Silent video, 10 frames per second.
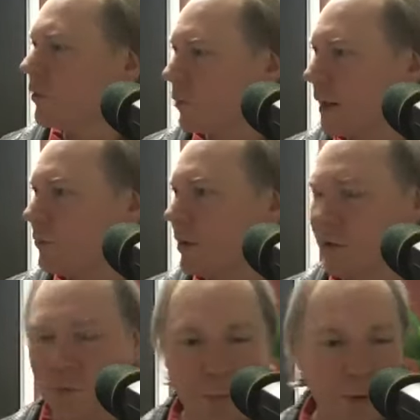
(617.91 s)

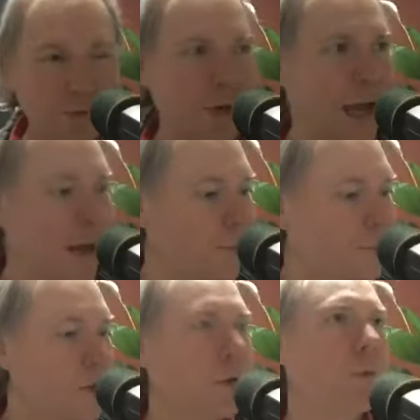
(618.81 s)
Tri-City Sports
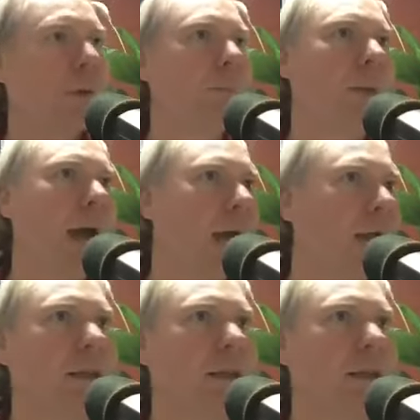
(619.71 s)
Now will be back.